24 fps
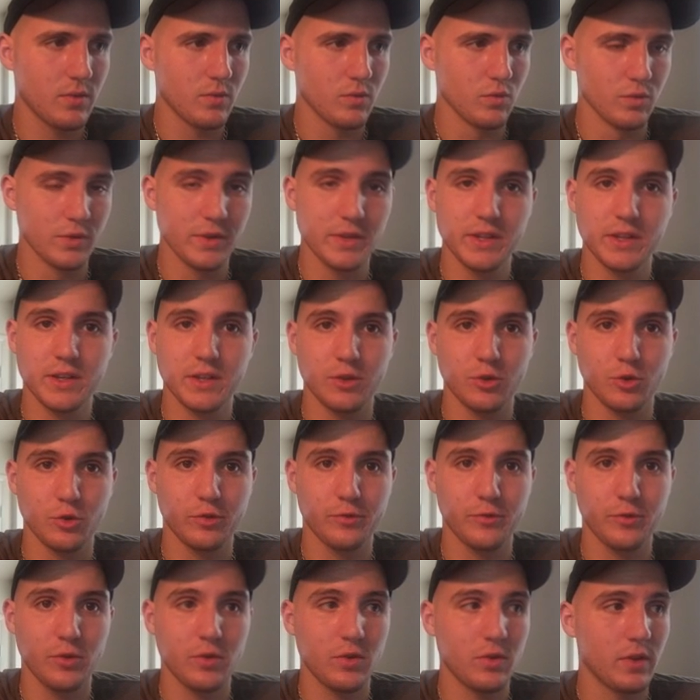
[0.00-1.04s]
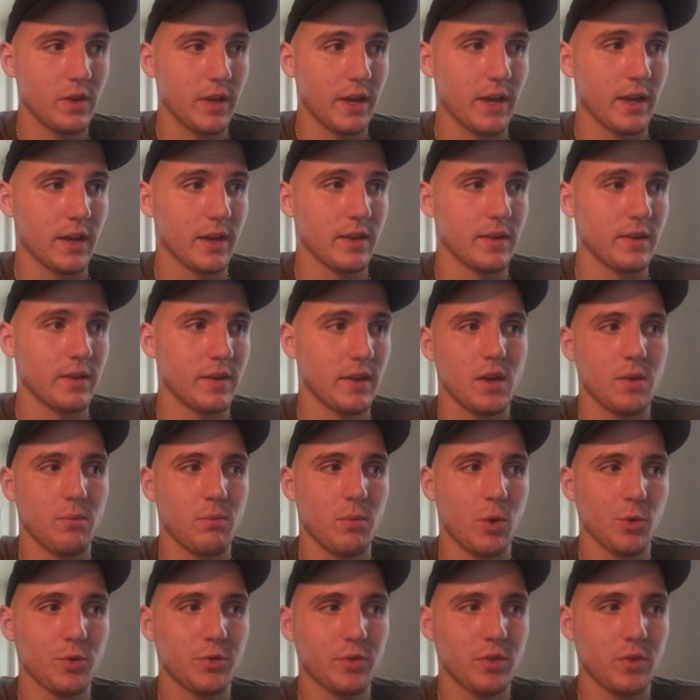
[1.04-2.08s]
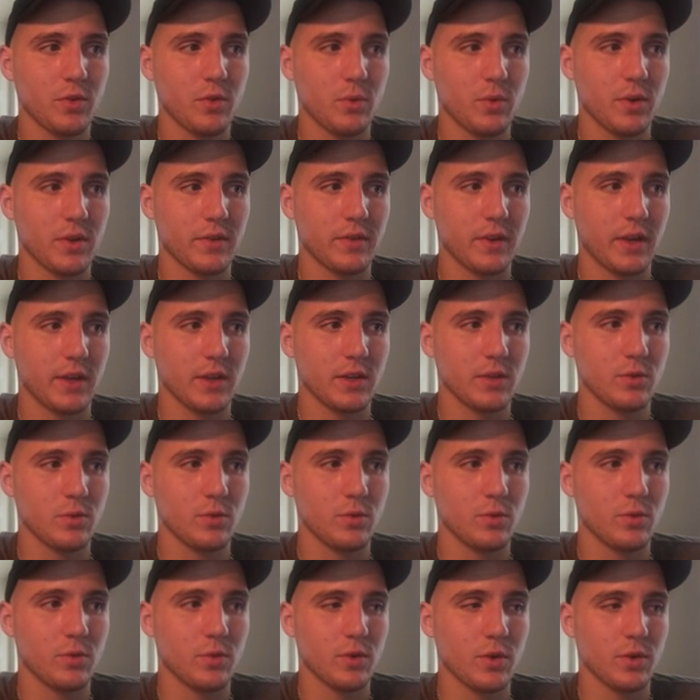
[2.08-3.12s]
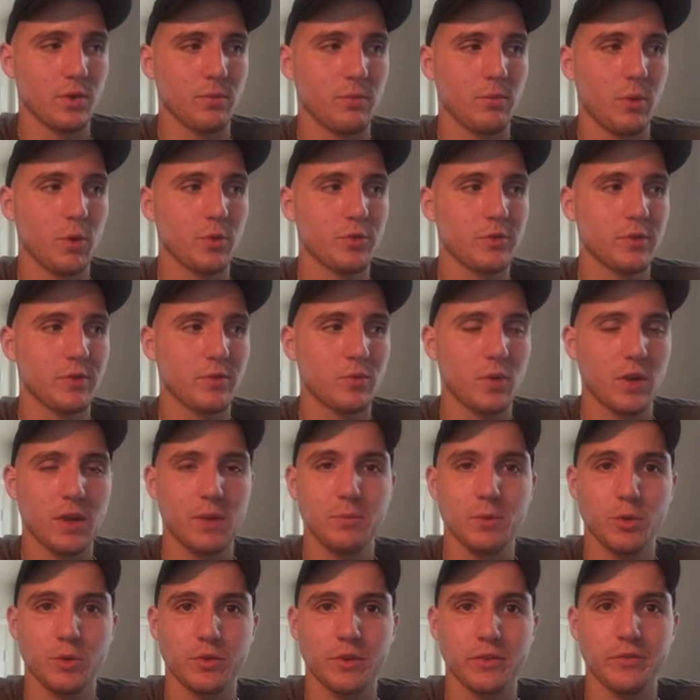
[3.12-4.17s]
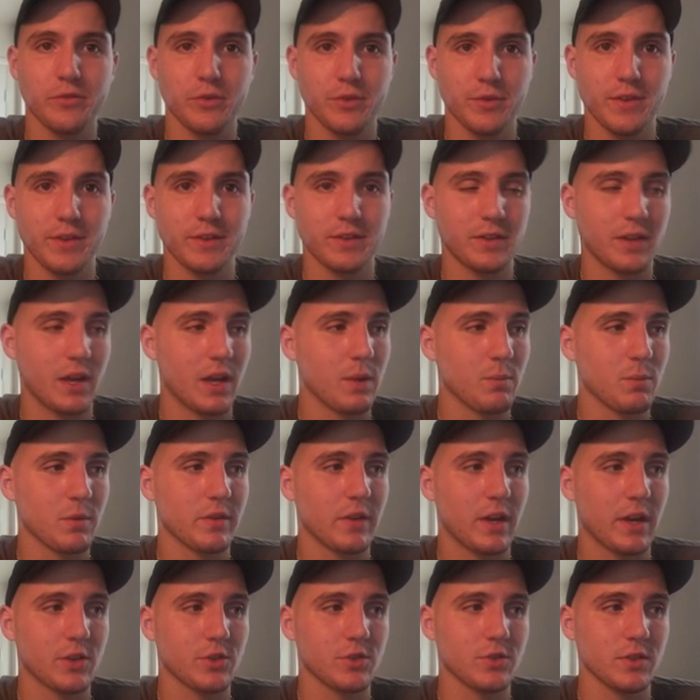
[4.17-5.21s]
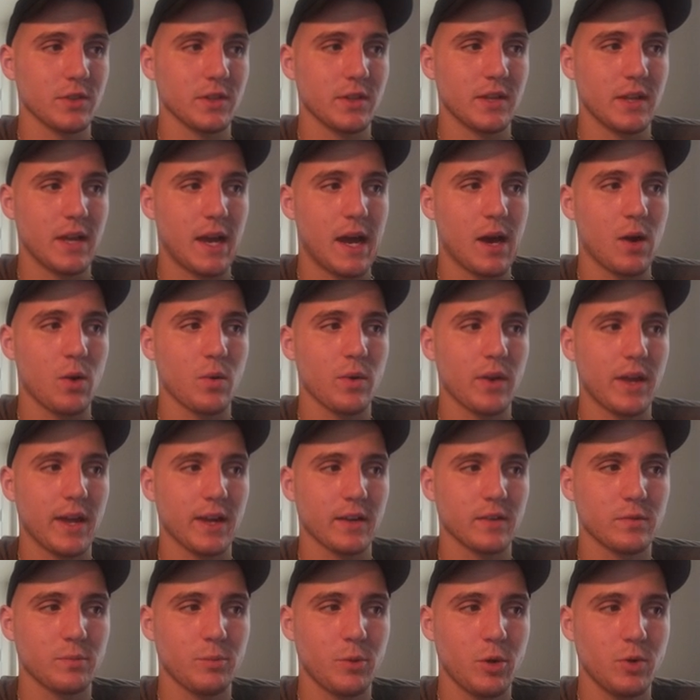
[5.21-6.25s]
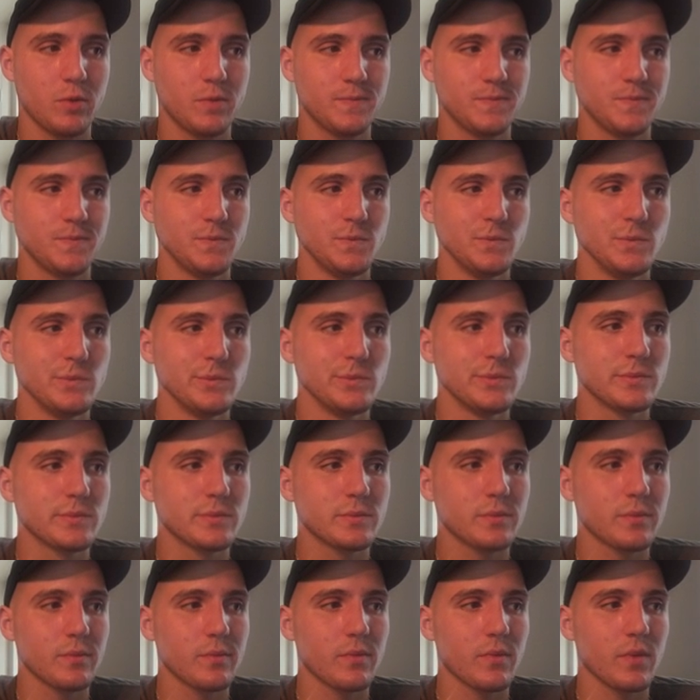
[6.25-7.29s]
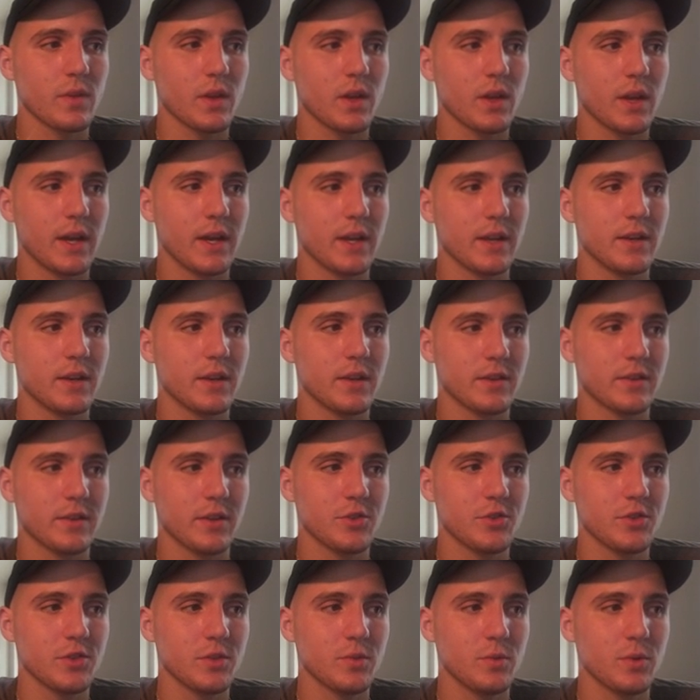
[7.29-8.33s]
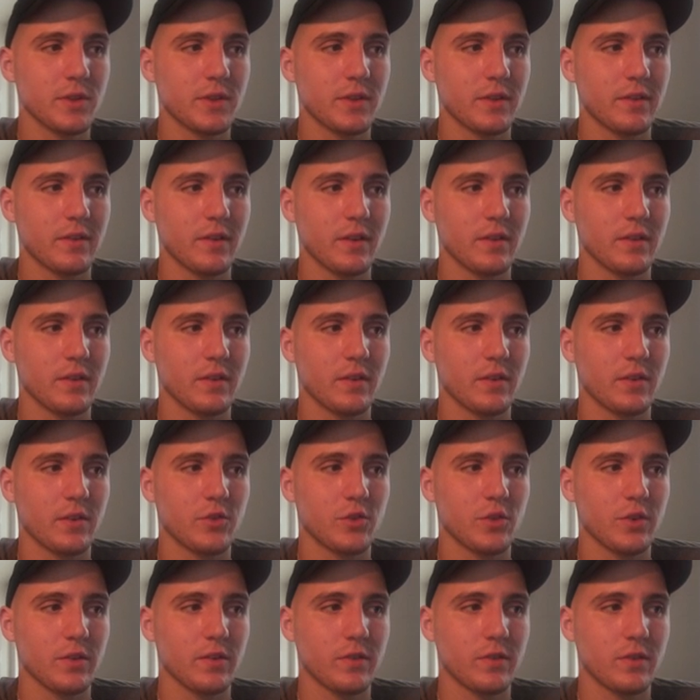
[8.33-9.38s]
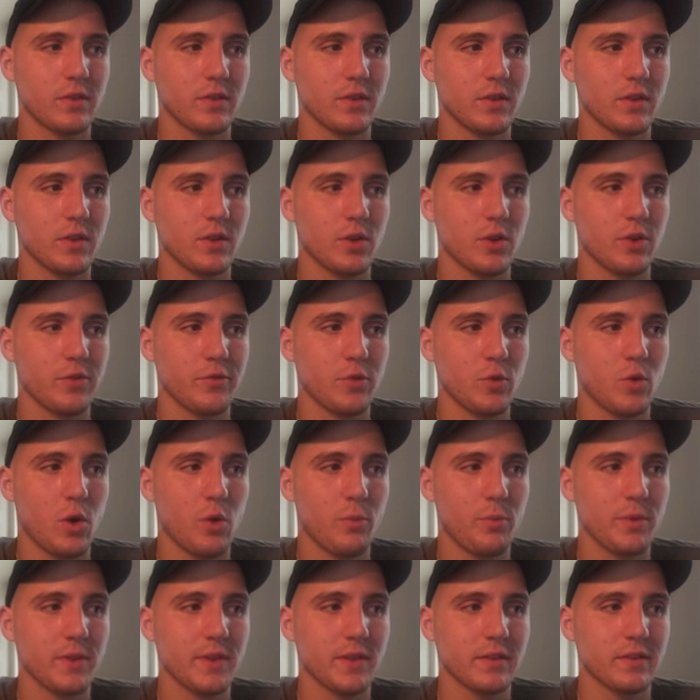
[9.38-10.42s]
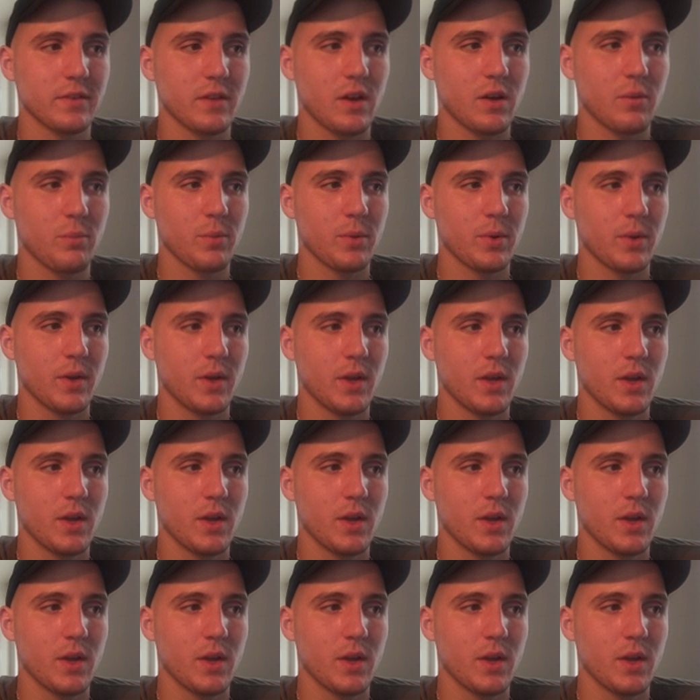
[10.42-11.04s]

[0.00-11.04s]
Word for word: really useful, and most of the ones I use, or most of what I'm using for this game, is actually the out expo. And essentially what this is, is it's just, you know, if you open this up,